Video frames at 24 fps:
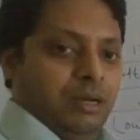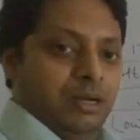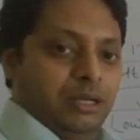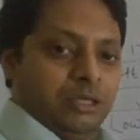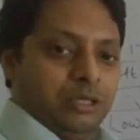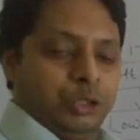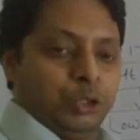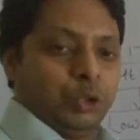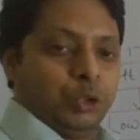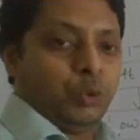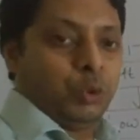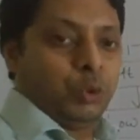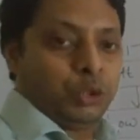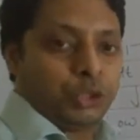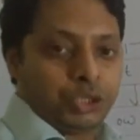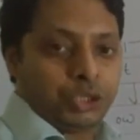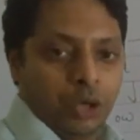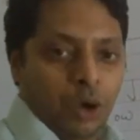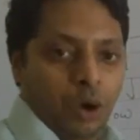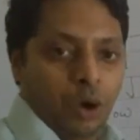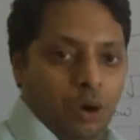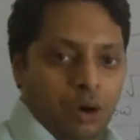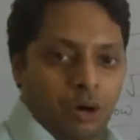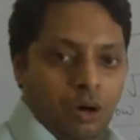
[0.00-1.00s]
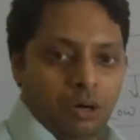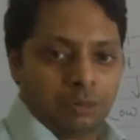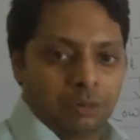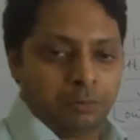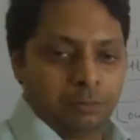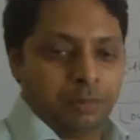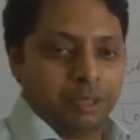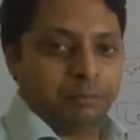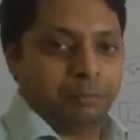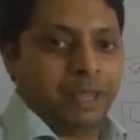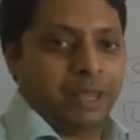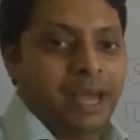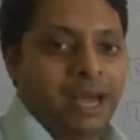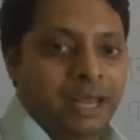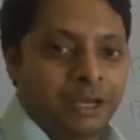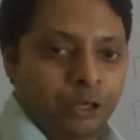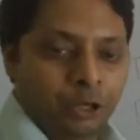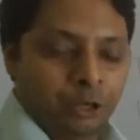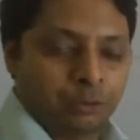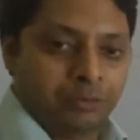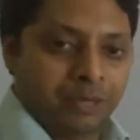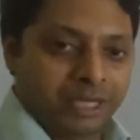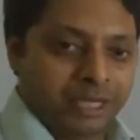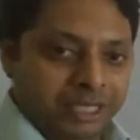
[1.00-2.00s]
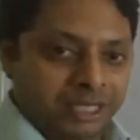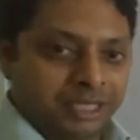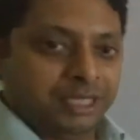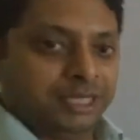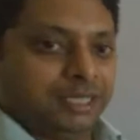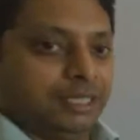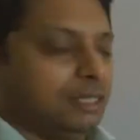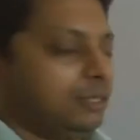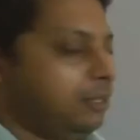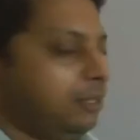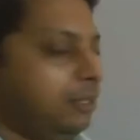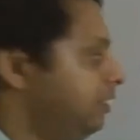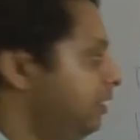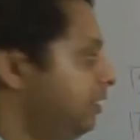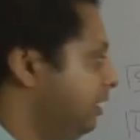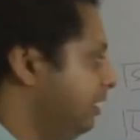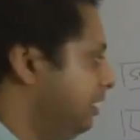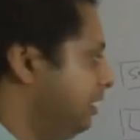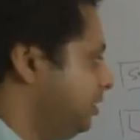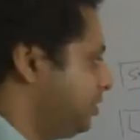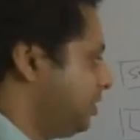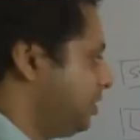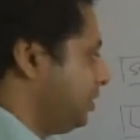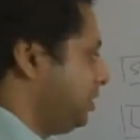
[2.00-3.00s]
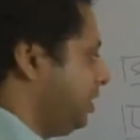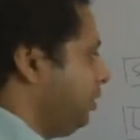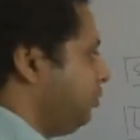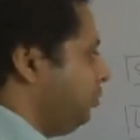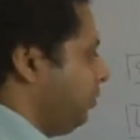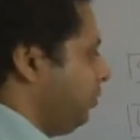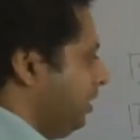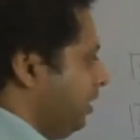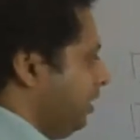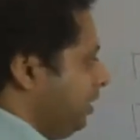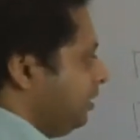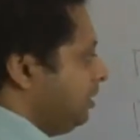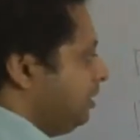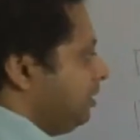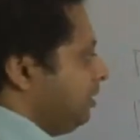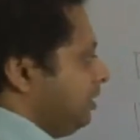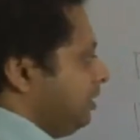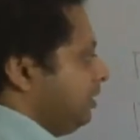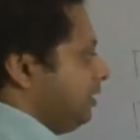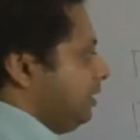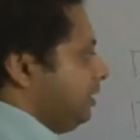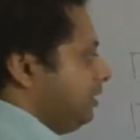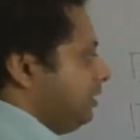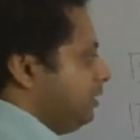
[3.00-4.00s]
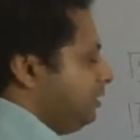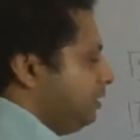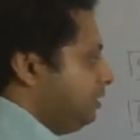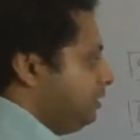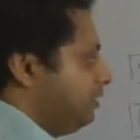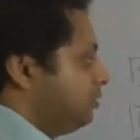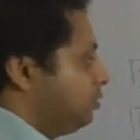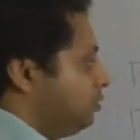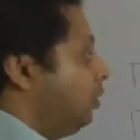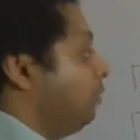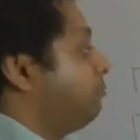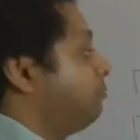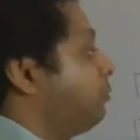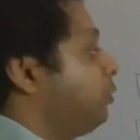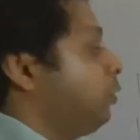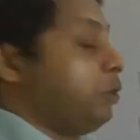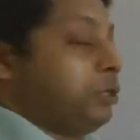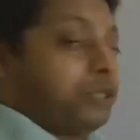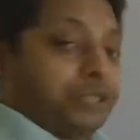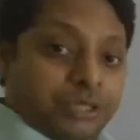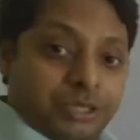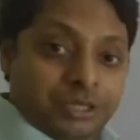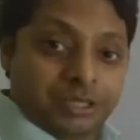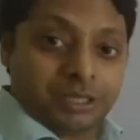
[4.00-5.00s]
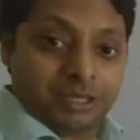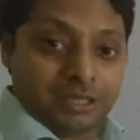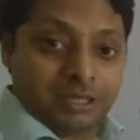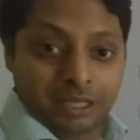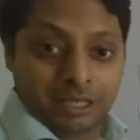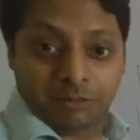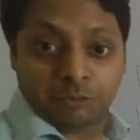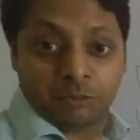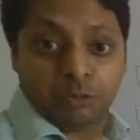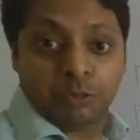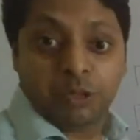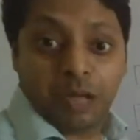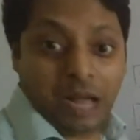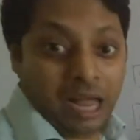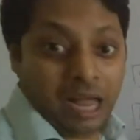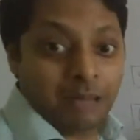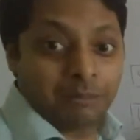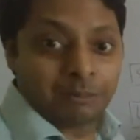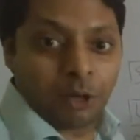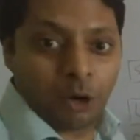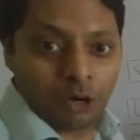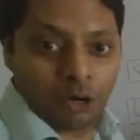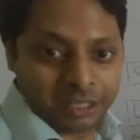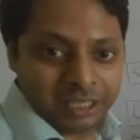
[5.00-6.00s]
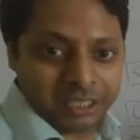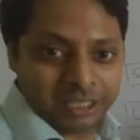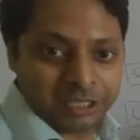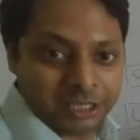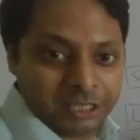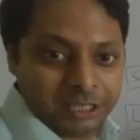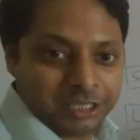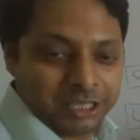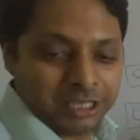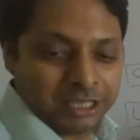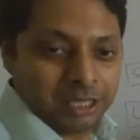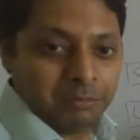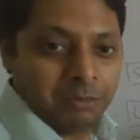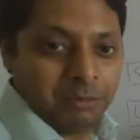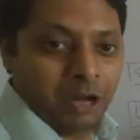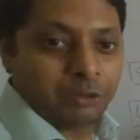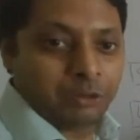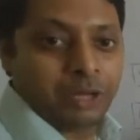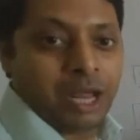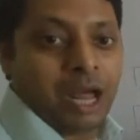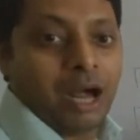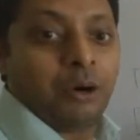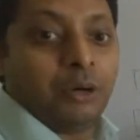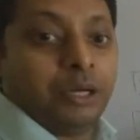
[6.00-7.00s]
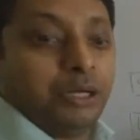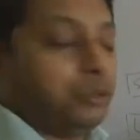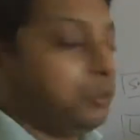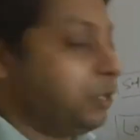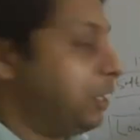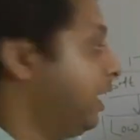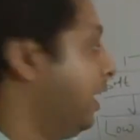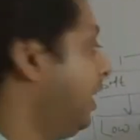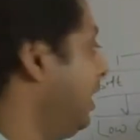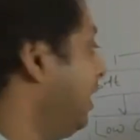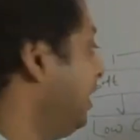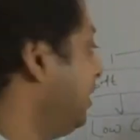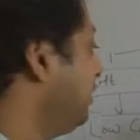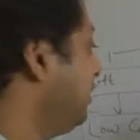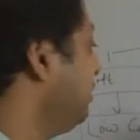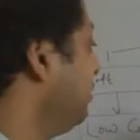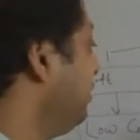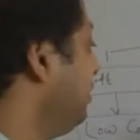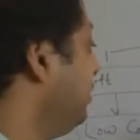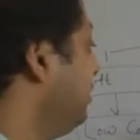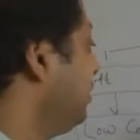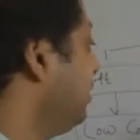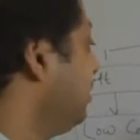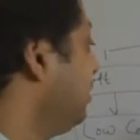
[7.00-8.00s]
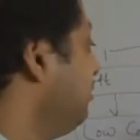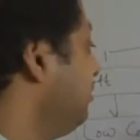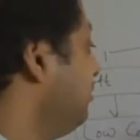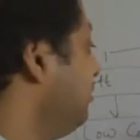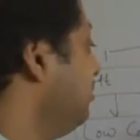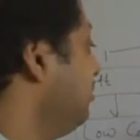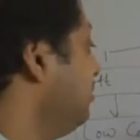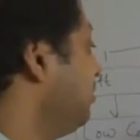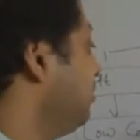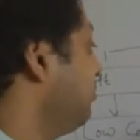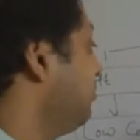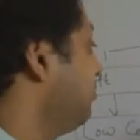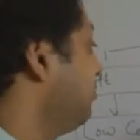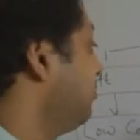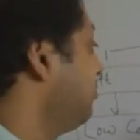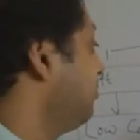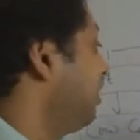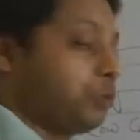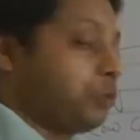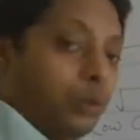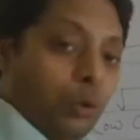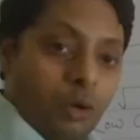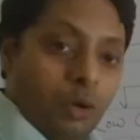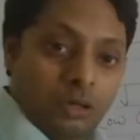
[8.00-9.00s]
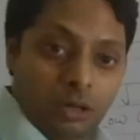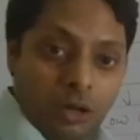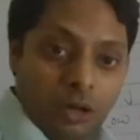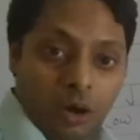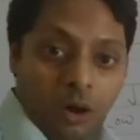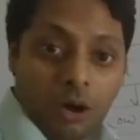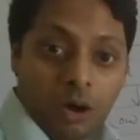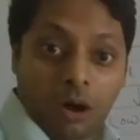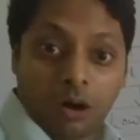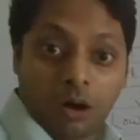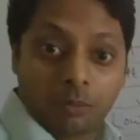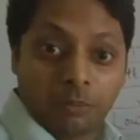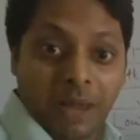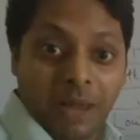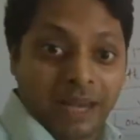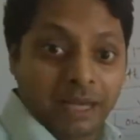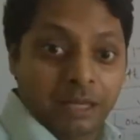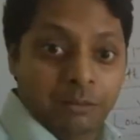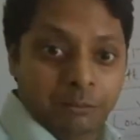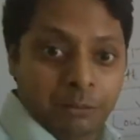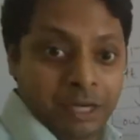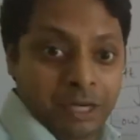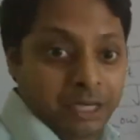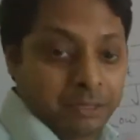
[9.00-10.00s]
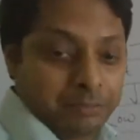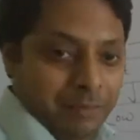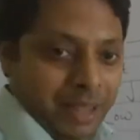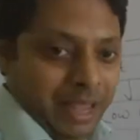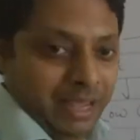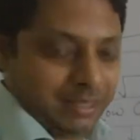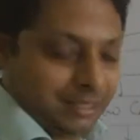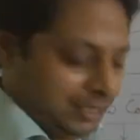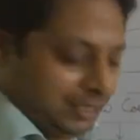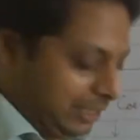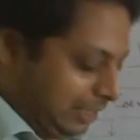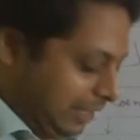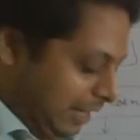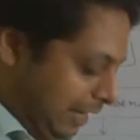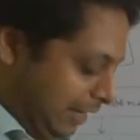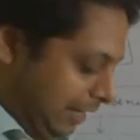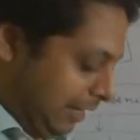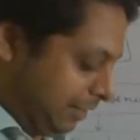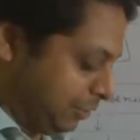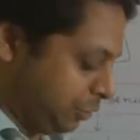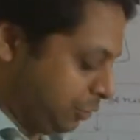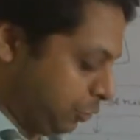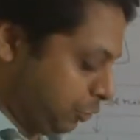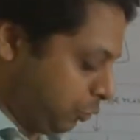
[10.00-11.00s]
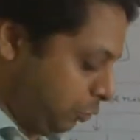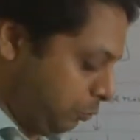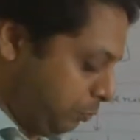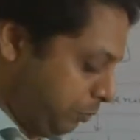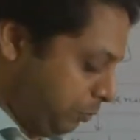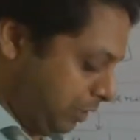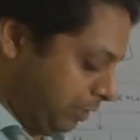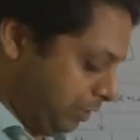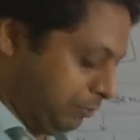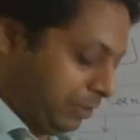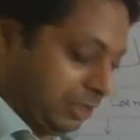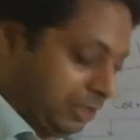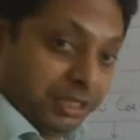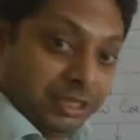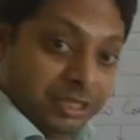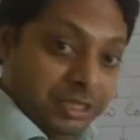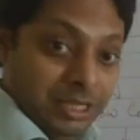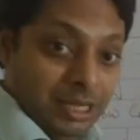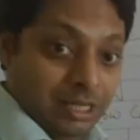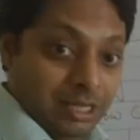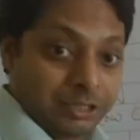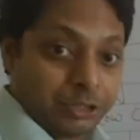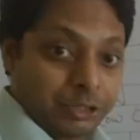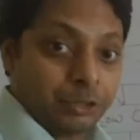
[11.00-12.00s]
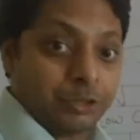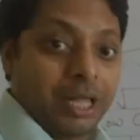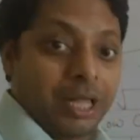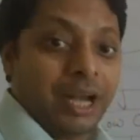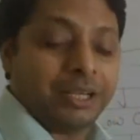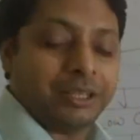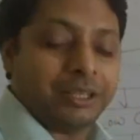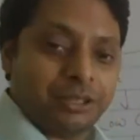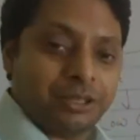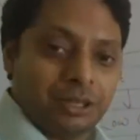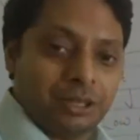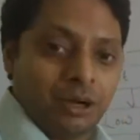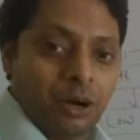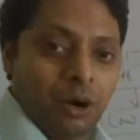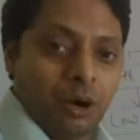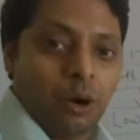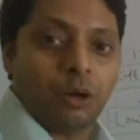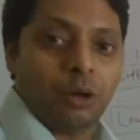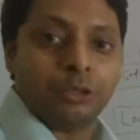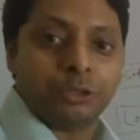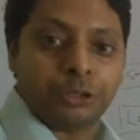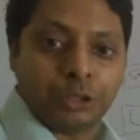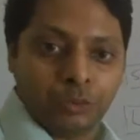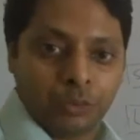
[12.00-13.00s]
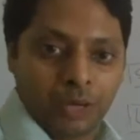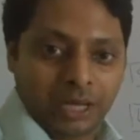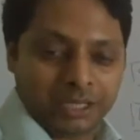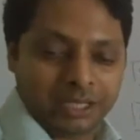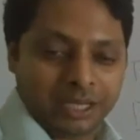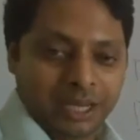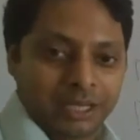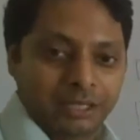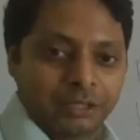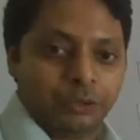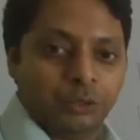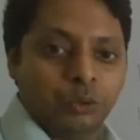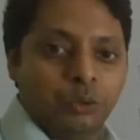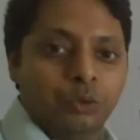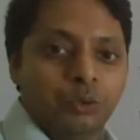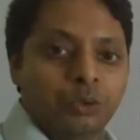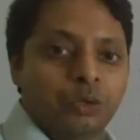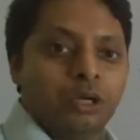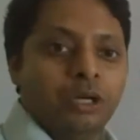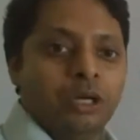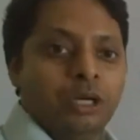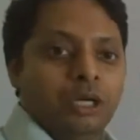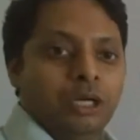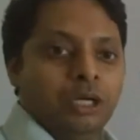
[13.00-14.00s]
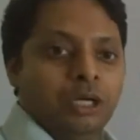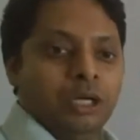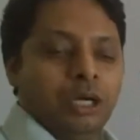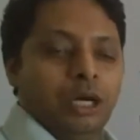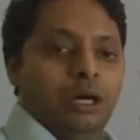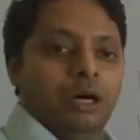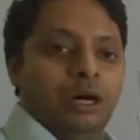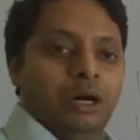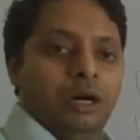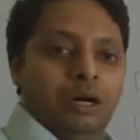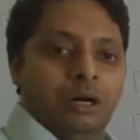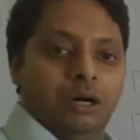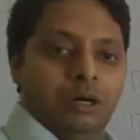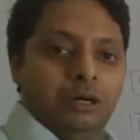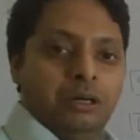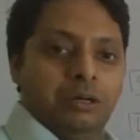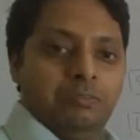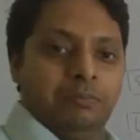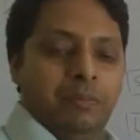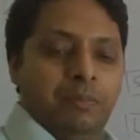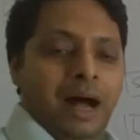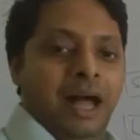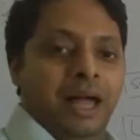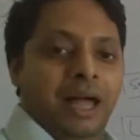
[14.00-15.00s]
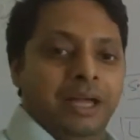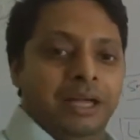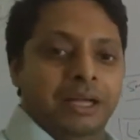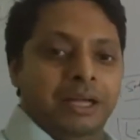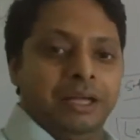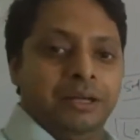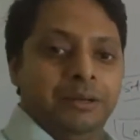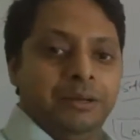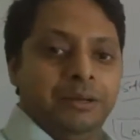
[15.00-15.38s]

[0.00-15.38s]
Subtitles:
choose or prepare your material in such a way. So of course, then I am not discussing about how you can control or manipulate magnetic anisotropy in the material. So that also one can do by